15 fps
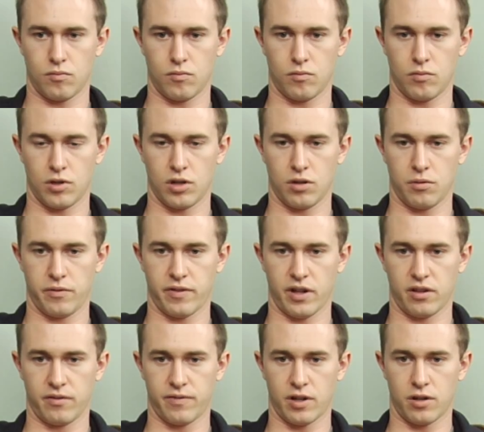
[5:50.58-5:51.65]
Well, we
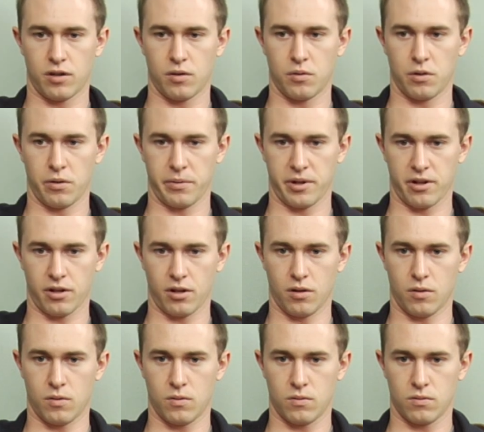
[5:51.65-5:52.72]
finally found out where we were going to
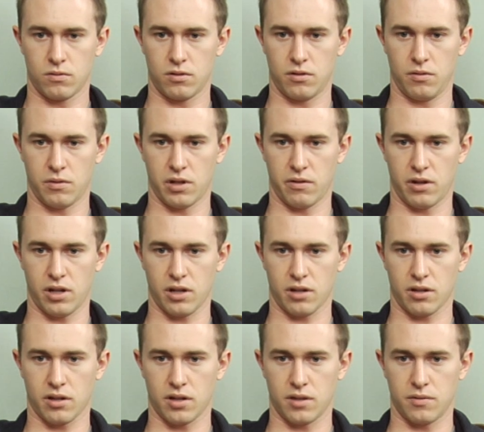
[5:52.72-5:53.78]
go to Iraq,
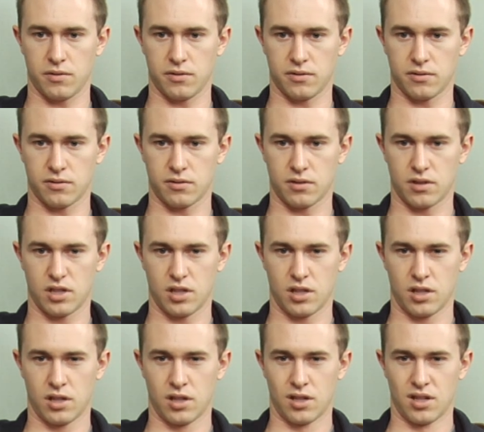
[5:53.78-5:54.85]
and it was
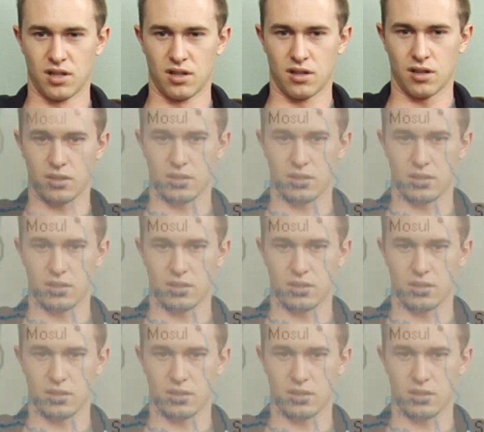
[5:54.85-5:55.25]
a